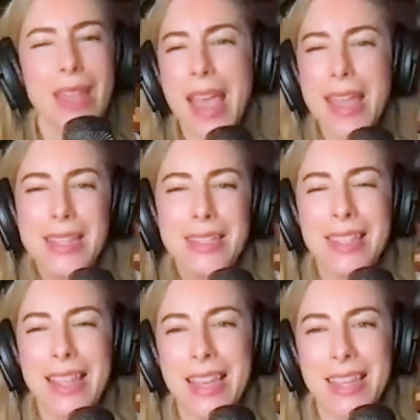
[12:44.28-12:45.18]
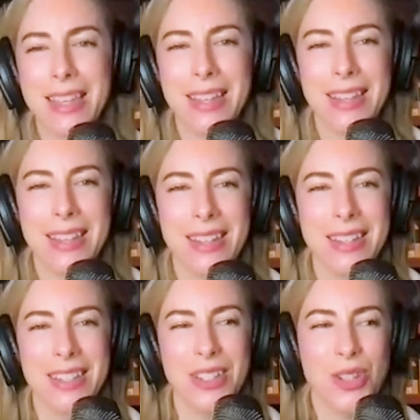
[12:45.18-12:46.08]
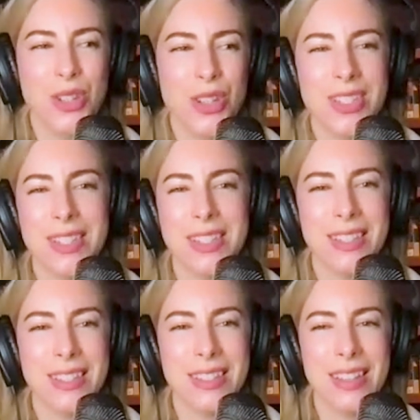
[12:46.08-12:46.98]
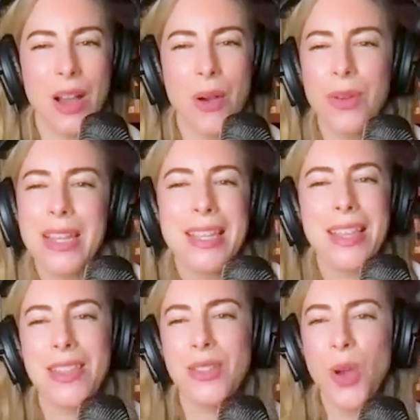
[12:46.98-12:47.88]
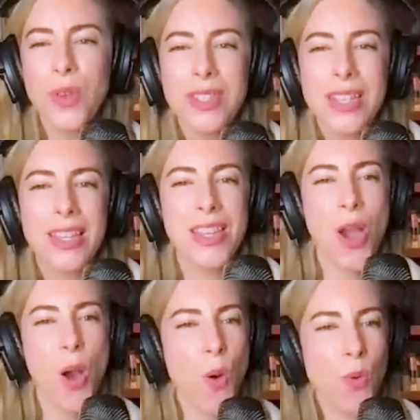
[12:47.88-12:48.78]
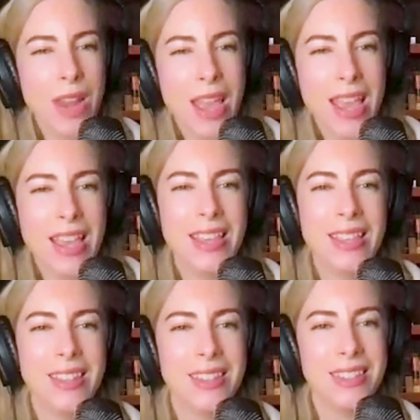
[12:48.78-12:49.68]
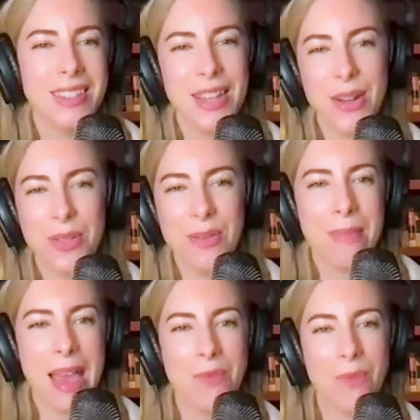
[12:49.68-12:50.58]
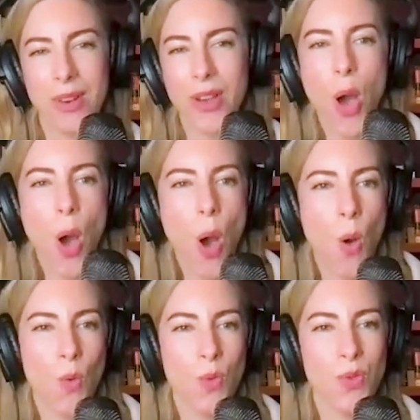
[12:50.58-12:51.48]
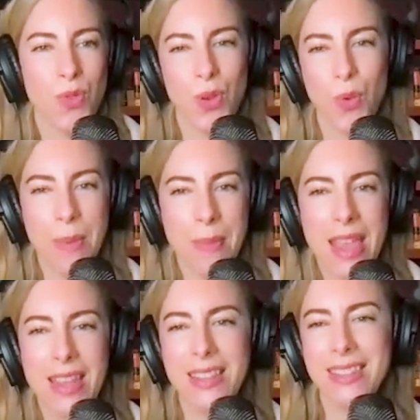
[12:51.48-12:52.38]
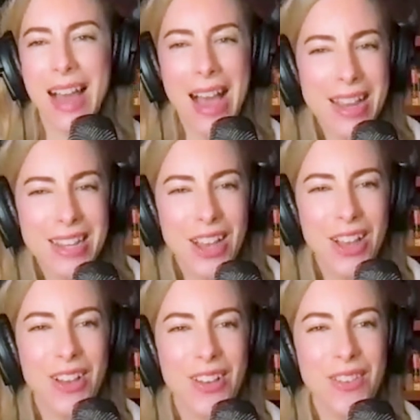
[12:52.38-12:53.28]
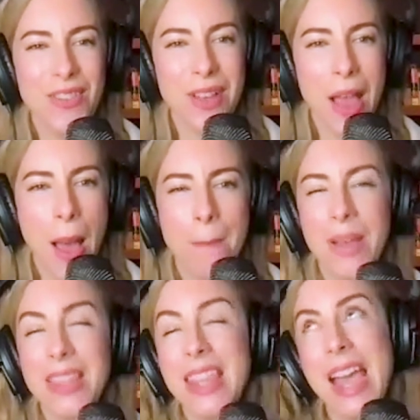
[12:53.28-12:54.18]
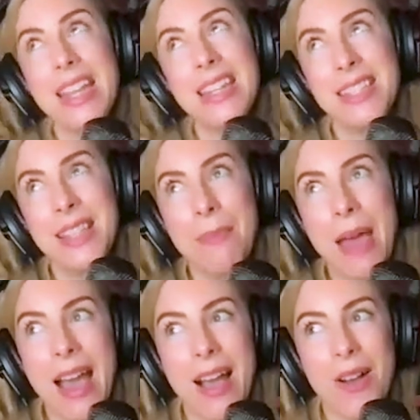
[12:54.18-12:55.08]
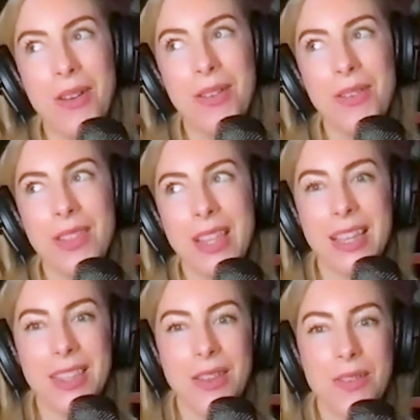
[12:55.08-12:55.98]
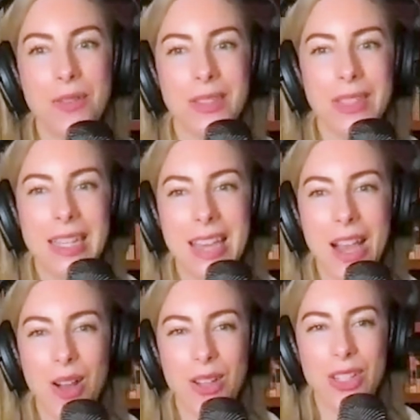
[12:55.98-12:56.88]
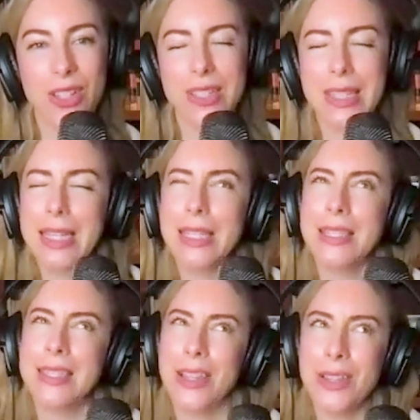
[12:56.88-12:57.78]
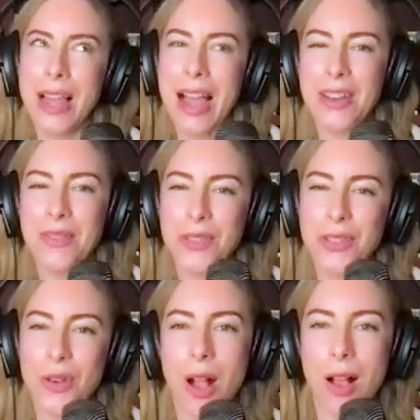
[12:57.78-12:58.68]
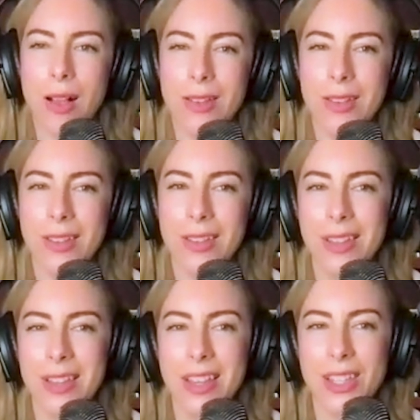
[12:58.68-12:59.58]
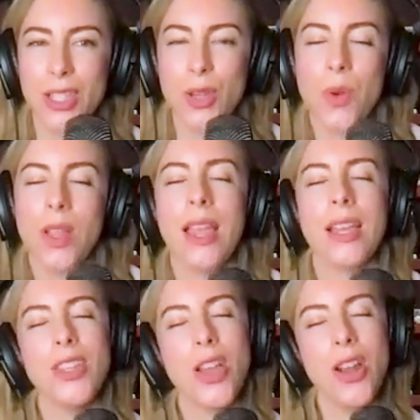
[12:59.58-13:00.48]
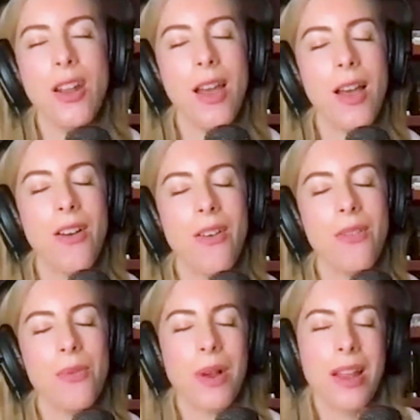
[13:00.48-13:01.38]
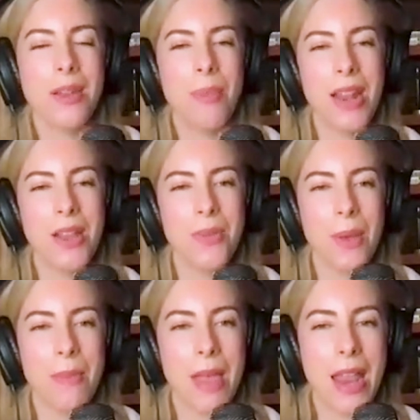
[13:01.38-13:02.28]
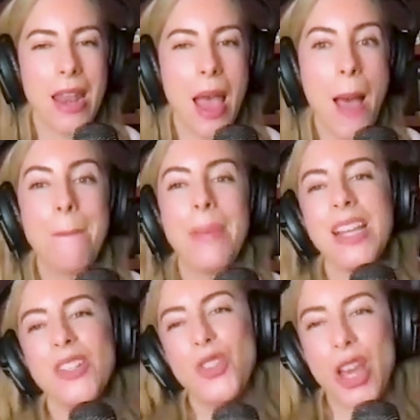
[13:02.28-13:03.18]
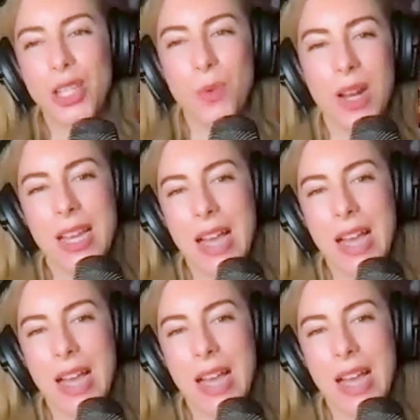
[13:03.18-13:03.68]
And like just like there's always like the owning, the men want to own the women kind of, but then somehow like the lead character is like still kind of strong. So we're like, no, no, no, we're independent women, but I just want a